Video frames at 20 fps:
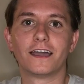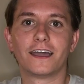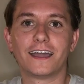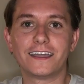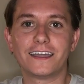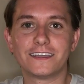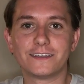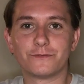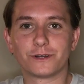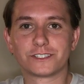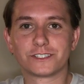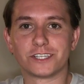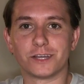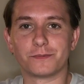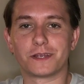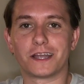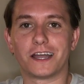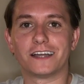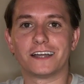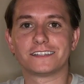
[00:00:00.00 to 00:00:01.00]
Hey, what's
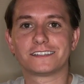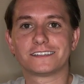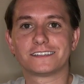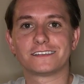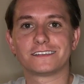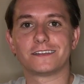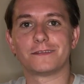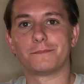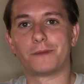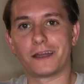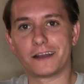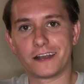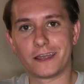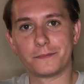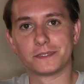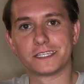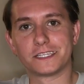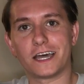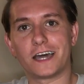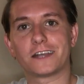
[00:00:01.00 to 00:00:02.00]
up guys? My name
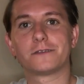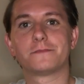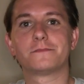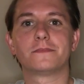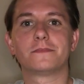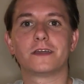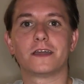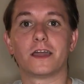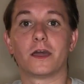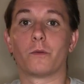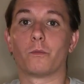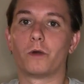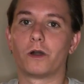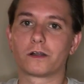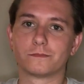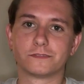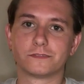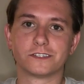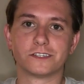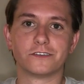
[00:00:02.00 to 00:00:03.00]
is Adam and
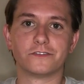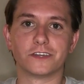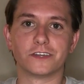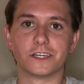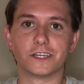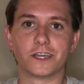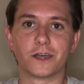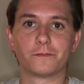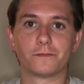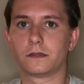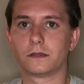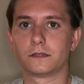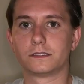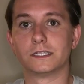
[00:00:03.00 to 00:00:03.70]
welcome to the video.